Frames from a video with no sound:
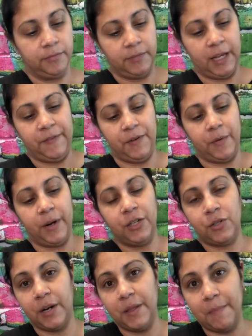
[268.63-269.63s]
If you want to
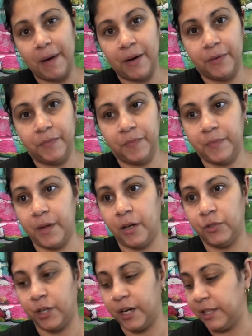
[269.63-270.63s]
try them out, I'll
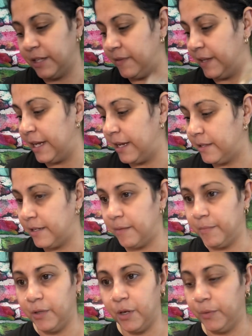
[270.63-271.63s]
try to leave a link down
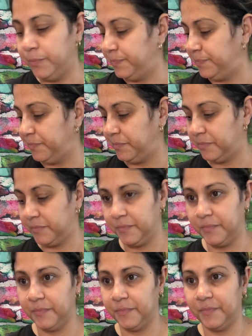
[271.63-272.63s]
below.
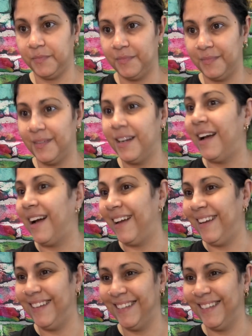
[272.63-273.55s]
Hi.